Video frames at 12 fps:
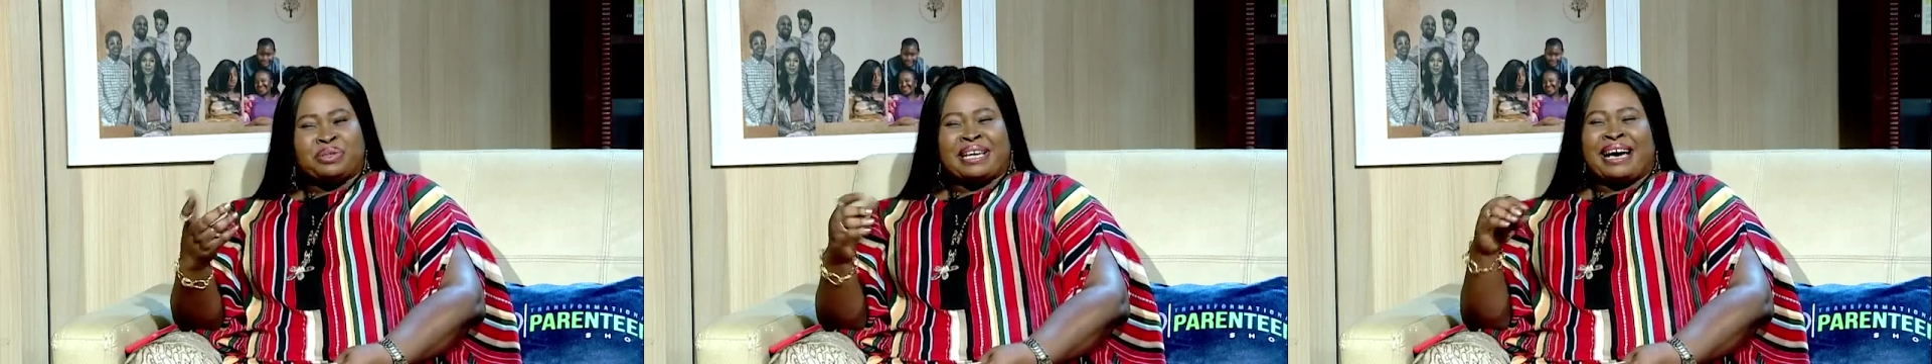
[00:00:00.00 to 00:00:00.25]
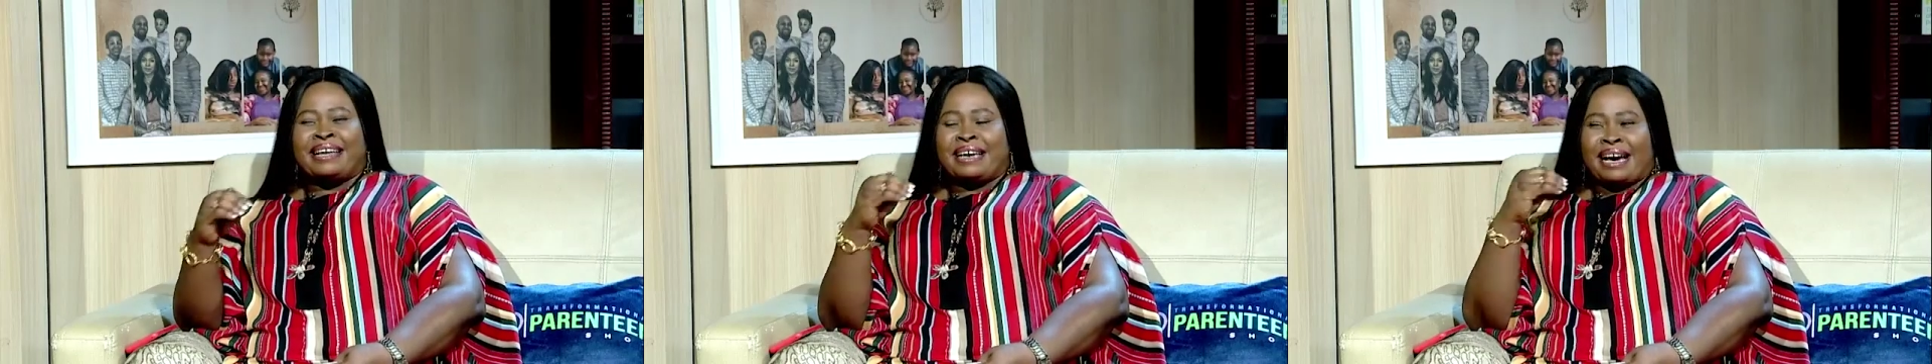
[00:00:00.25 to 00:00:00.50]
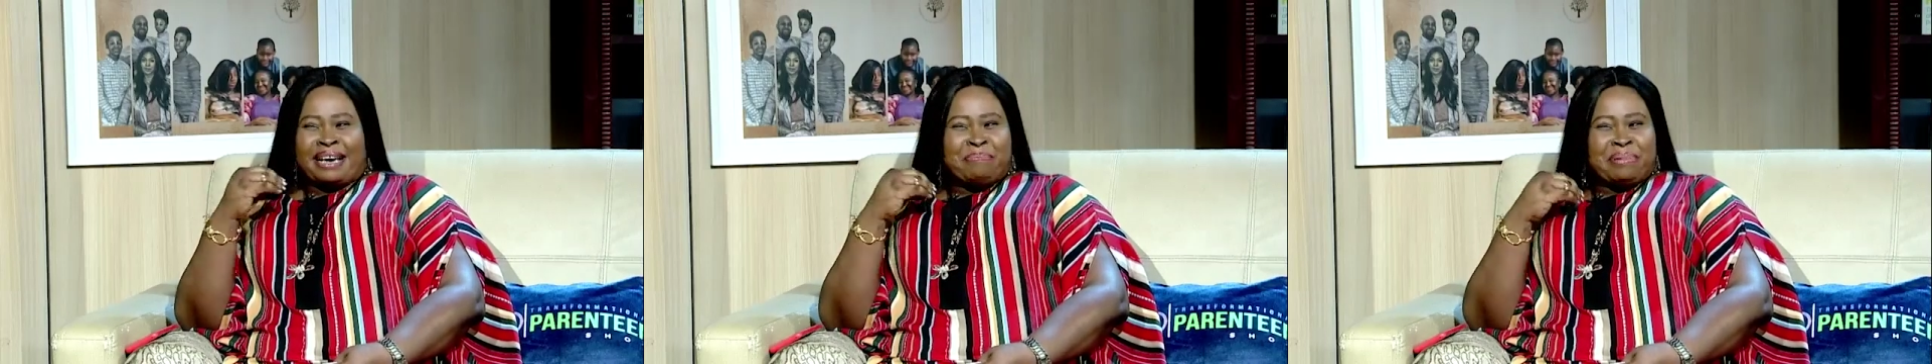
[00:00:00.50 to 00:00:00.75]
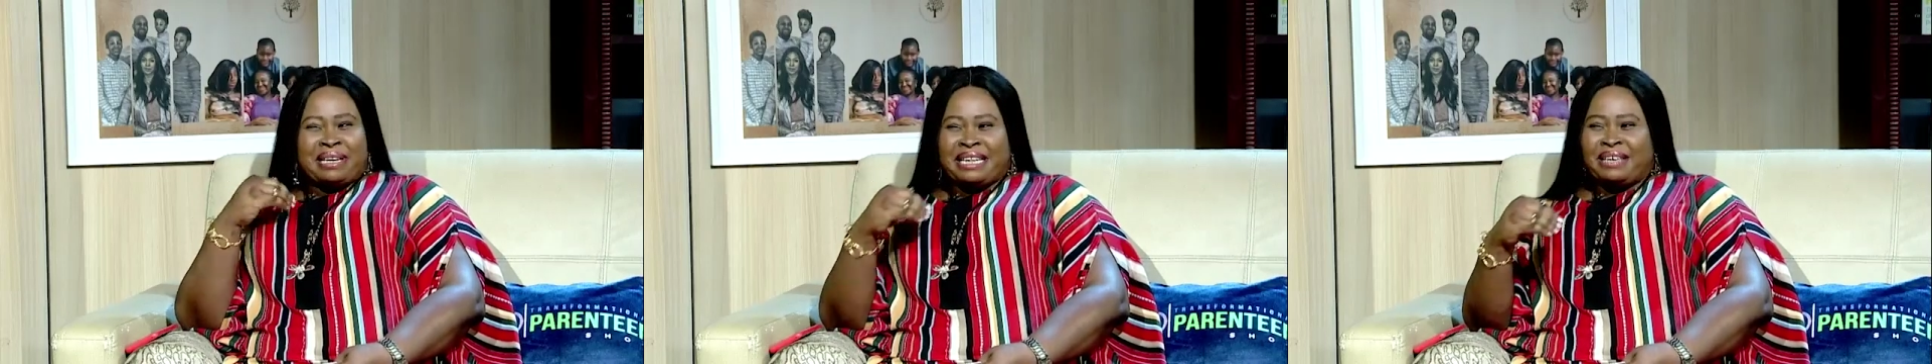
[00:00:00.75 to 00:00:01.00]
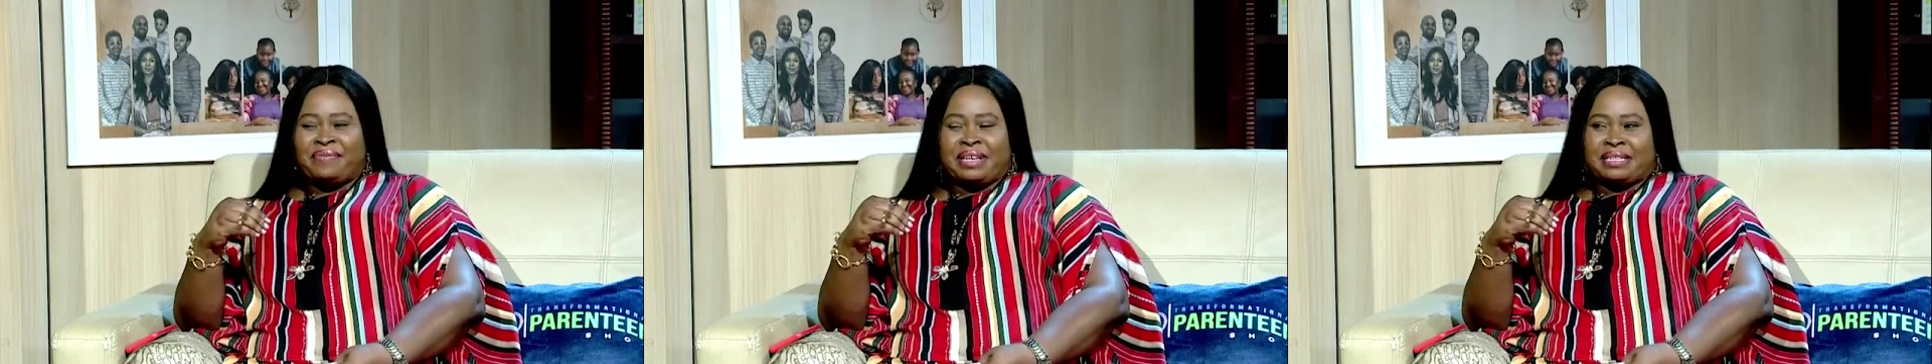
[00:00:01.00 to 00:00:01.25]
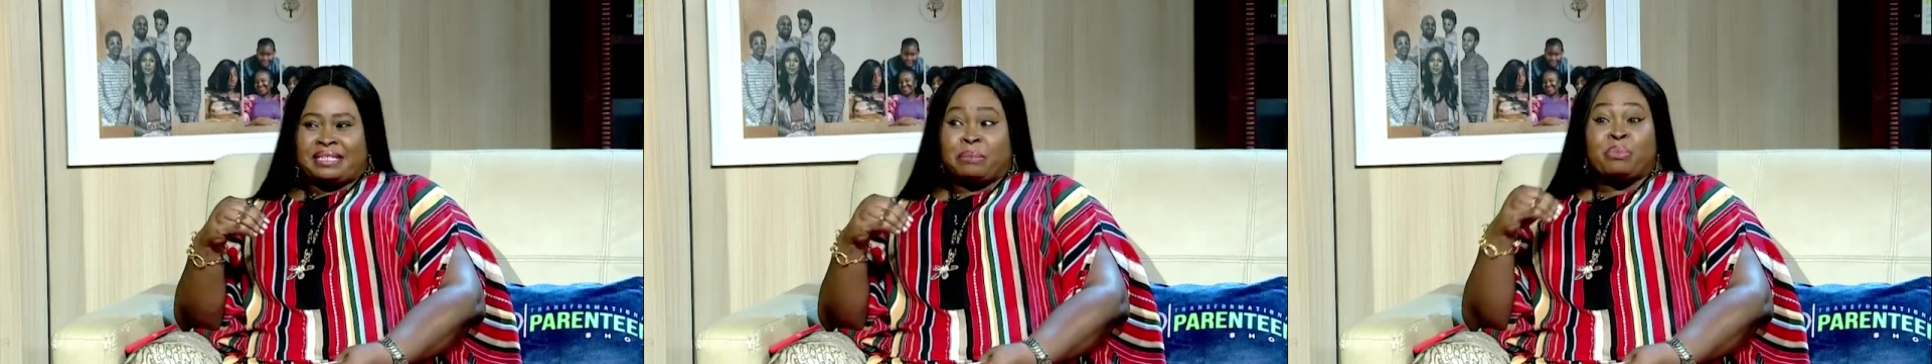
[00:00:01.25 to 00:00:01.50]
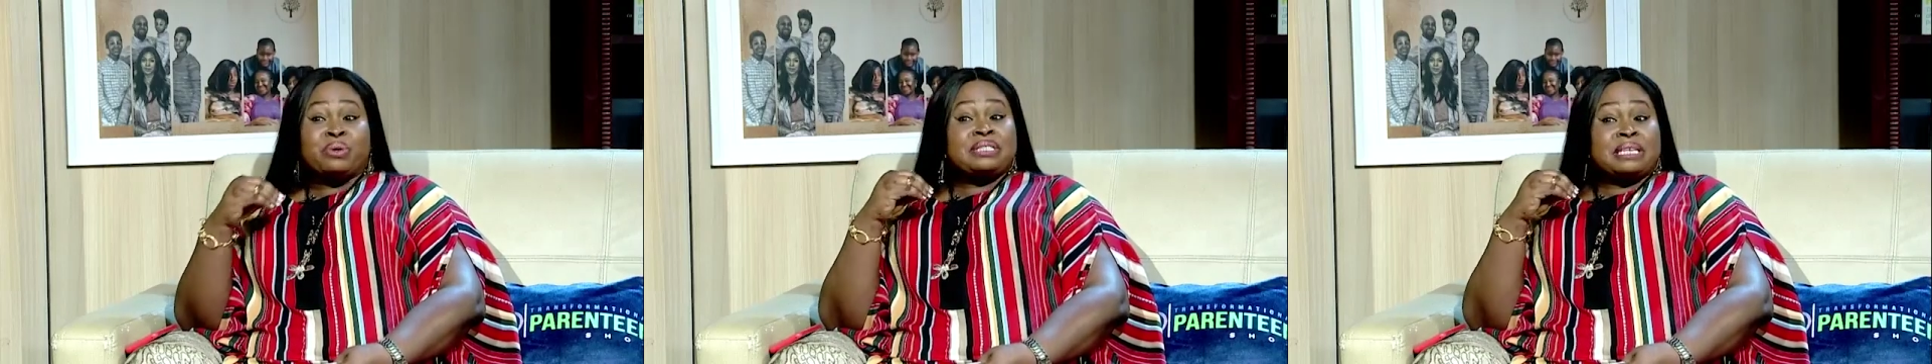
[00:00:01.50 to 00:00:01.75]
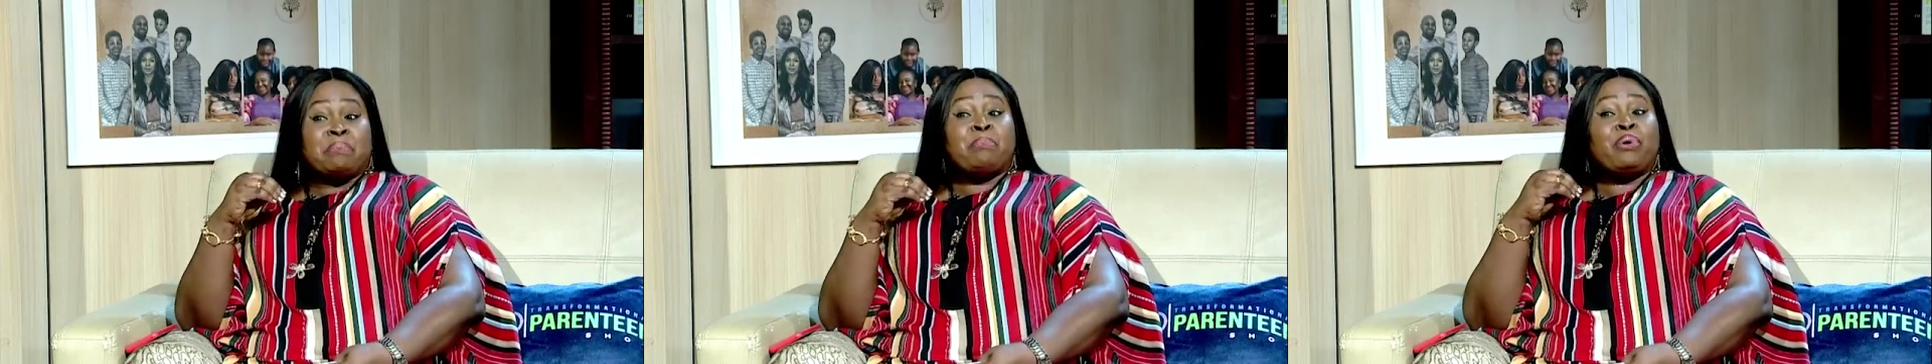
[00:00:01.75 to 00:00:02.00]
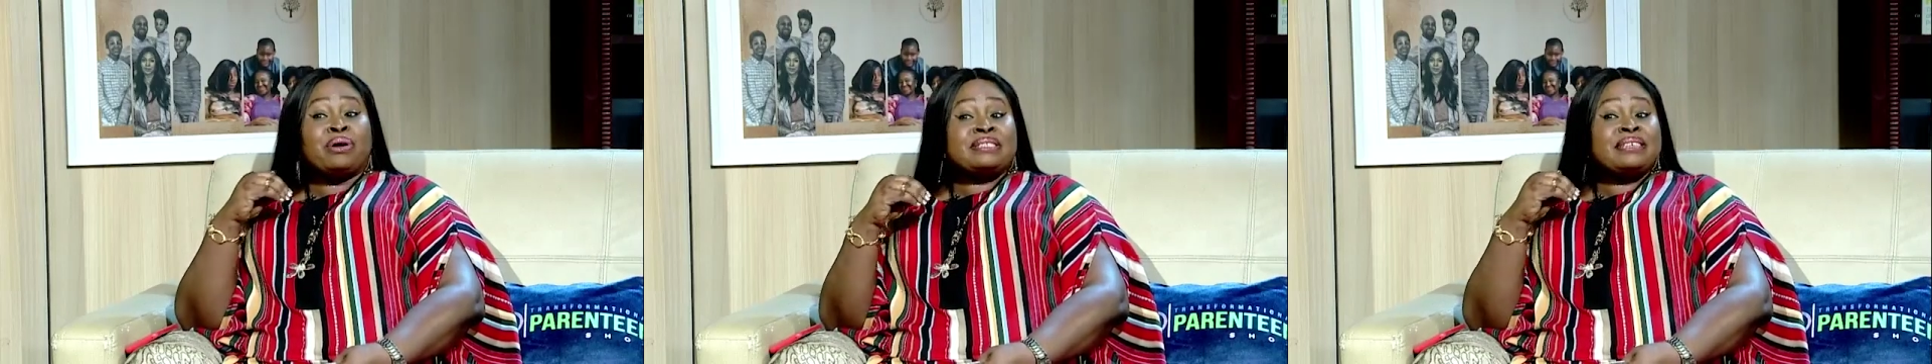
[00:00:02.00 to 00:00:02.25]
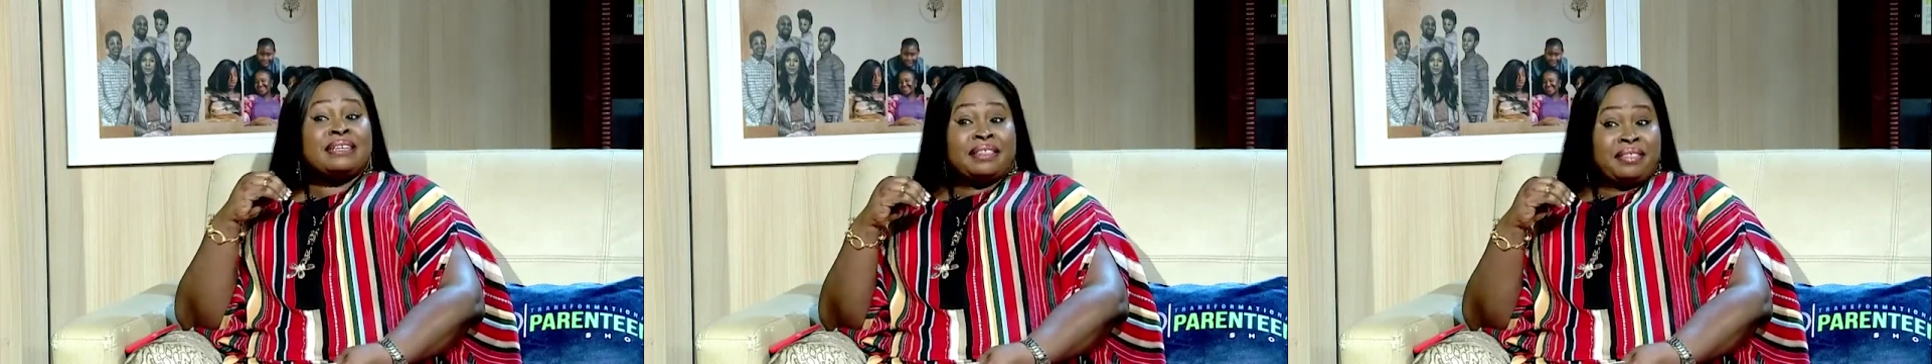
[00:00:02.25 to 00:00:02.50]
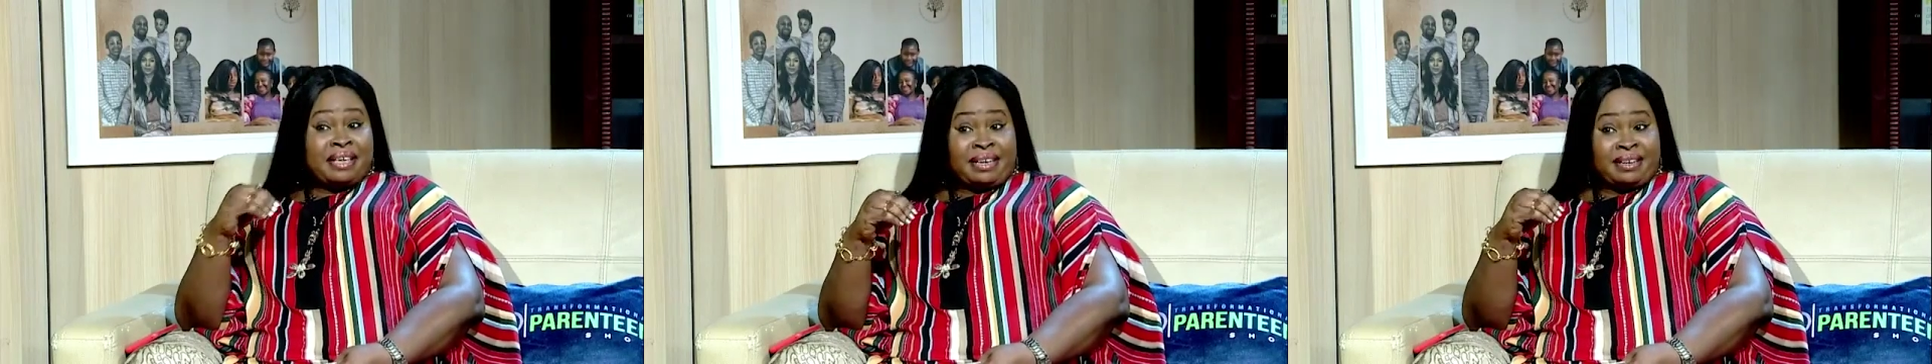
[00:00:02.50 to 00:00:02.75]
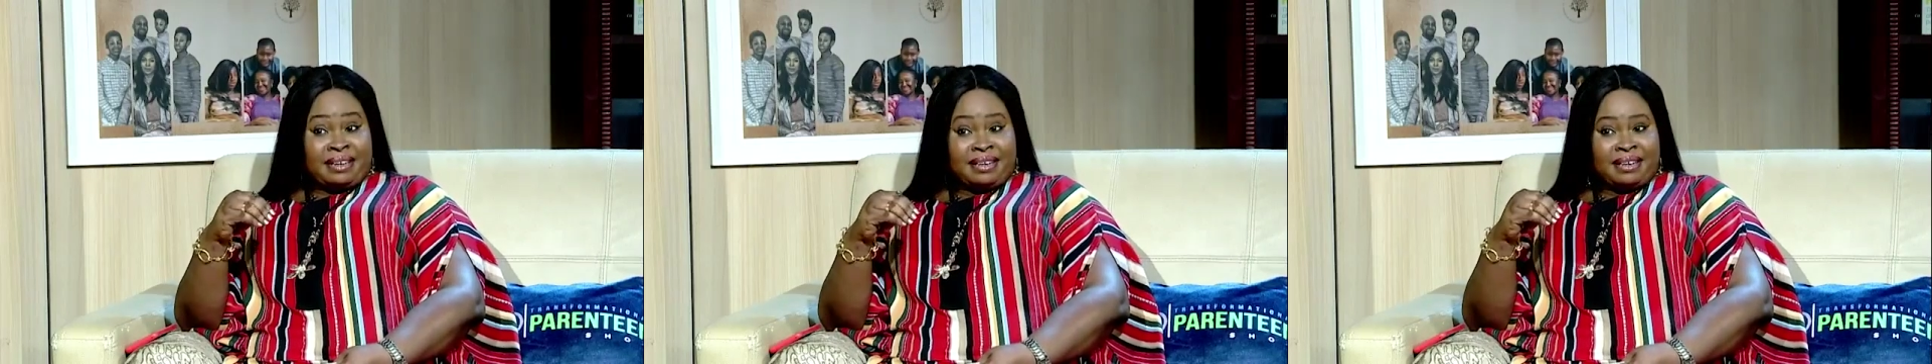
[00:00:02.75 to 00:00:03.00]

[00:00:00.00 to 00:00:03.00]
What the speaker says: And I believe it's the most important thing